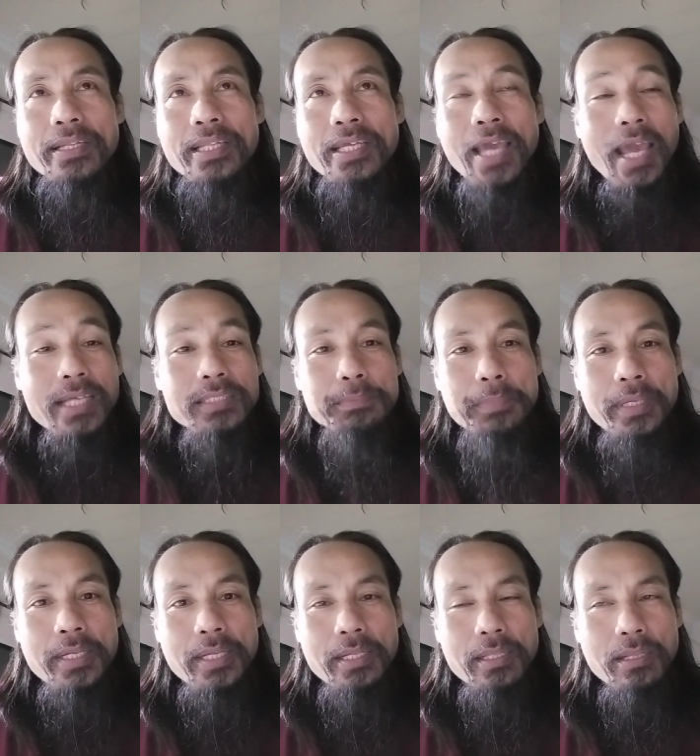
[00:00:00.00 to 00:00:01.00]

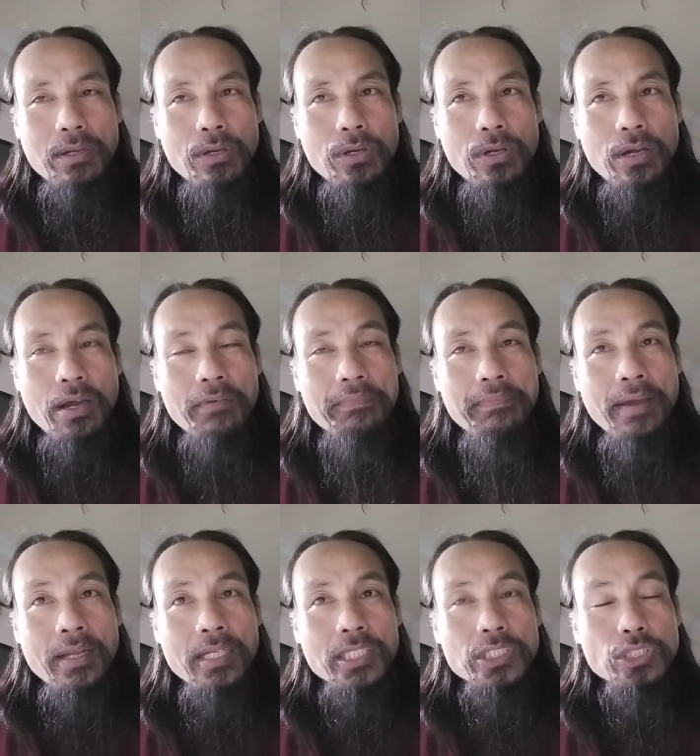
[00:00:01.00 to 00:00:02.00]
experience or a
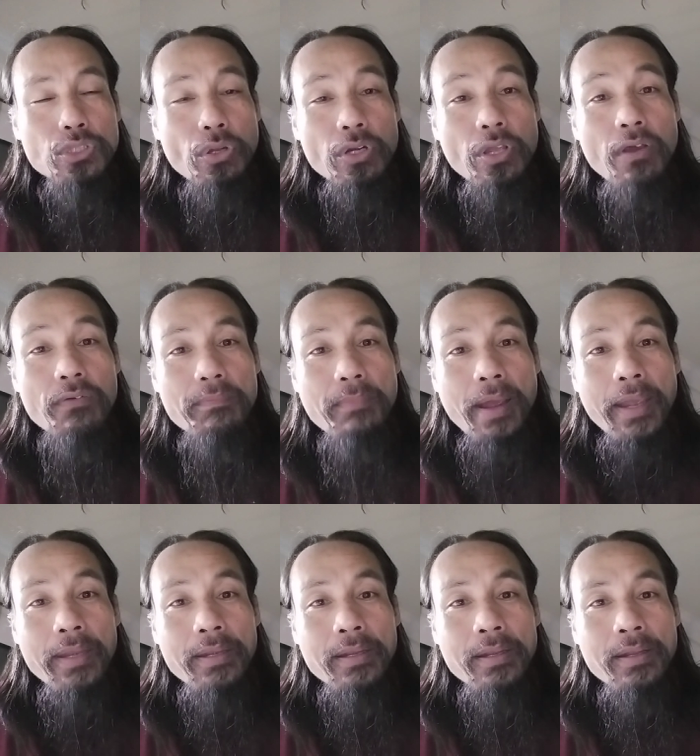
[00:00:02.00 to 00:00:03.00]
funny story of
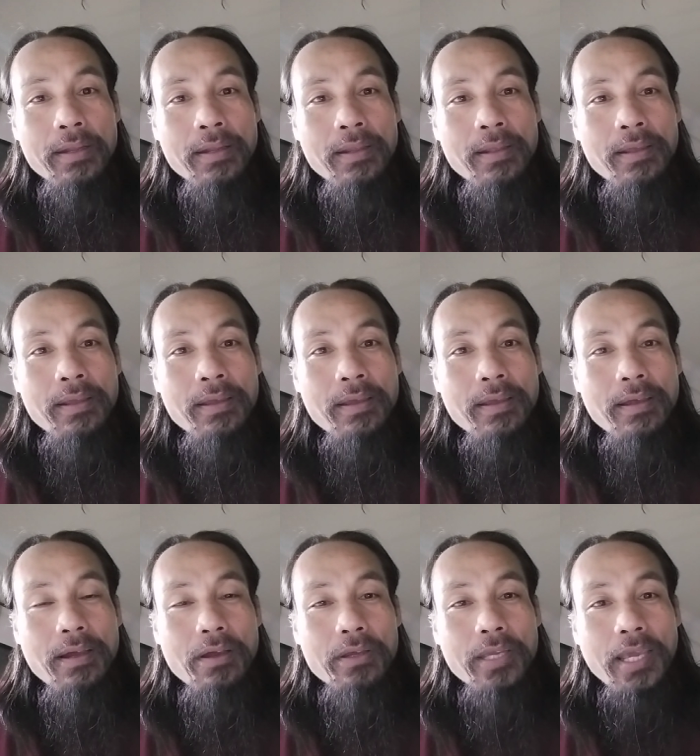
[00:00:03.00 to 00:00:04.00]
mine.
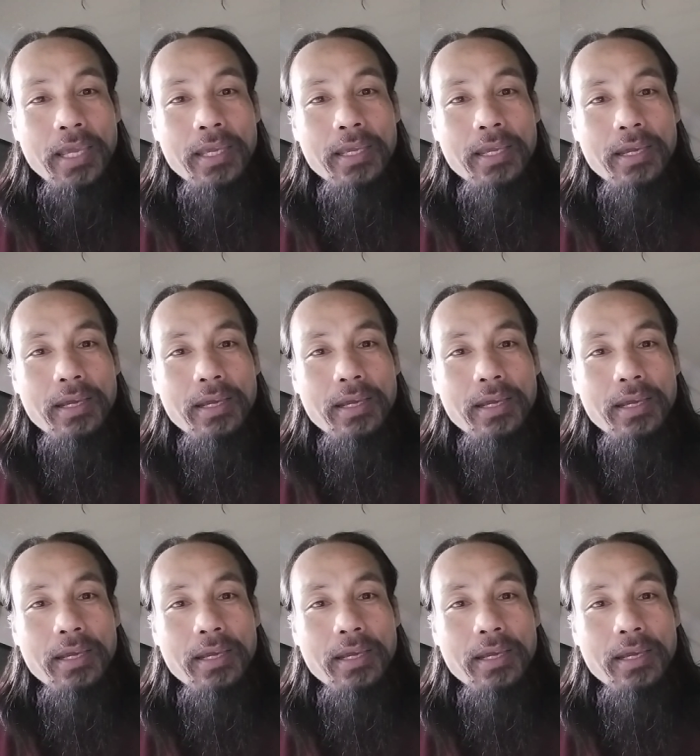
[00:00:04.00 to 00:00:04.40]
Okay.